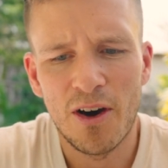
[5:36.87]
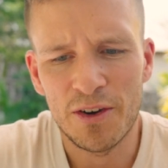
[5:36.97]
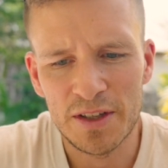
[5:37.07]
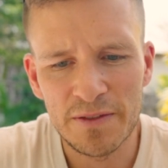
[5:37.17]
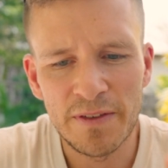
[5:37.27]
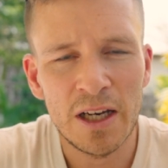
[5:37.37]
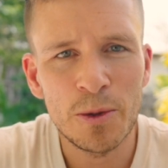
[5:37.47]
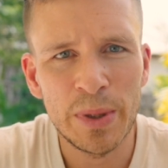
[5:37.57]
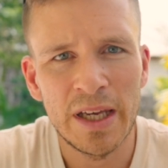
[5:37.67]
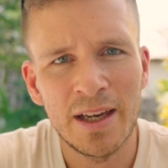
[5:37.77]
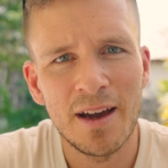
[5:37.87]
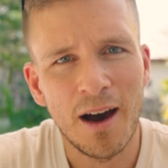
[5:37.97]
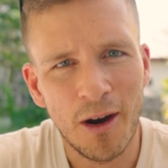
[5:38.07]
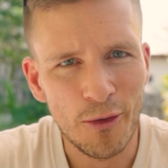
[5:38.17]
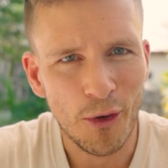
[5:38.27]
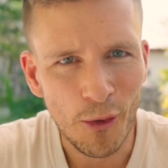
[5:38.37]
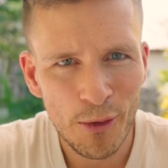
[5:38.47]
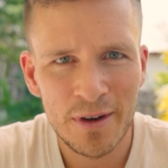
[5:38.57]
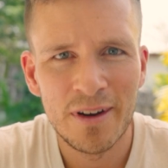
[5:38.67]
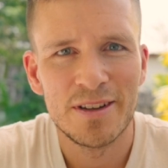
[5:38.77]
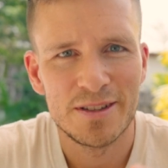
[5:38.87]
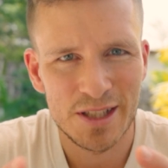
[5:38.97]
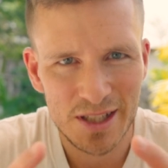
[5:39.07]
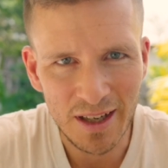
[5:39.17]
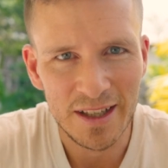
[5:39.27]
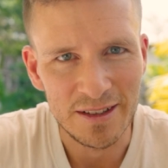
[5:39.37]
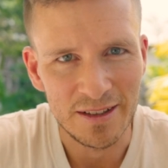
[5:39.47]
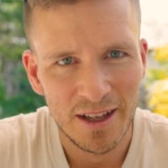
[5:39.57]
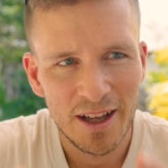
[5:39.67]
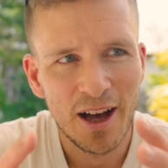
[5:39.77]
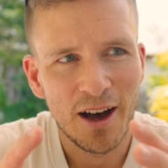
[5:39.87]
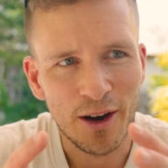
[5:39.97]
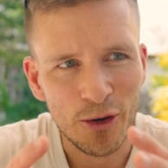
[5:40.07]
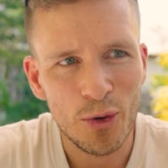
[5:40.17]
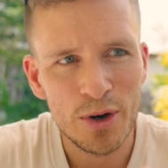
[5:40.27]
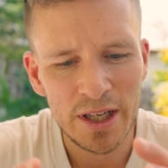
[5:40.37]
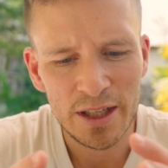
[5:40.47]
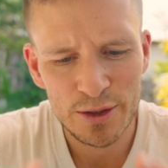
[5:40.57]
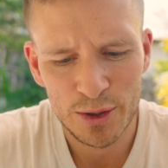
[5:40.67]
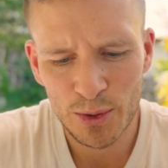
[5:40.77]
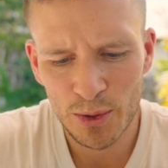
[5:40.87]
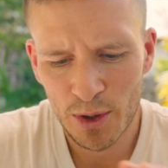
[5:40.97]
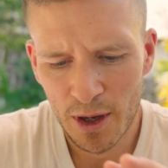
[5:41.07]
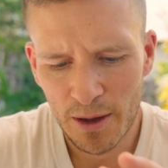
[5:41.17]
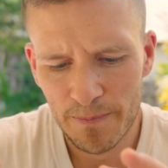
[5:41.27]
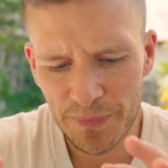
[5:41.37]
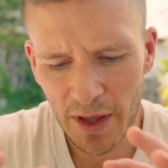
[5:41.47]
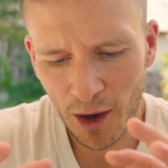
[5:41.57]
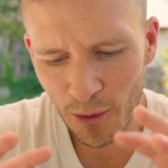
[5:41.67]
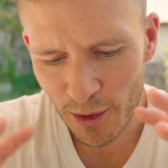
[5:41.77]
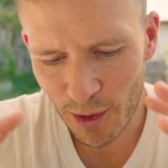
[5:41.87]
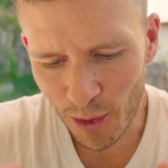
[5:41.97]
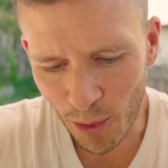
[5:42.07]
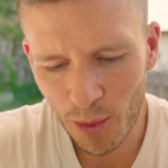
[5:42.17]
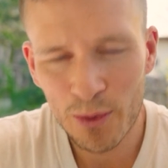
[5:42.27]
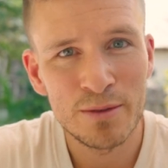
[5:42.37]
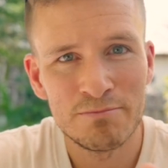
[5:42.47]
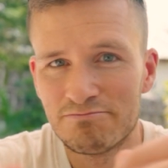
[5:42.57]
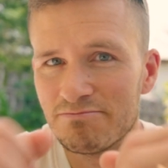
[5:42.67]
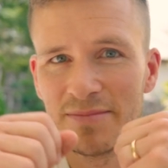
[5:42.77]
are developing our own style according to our own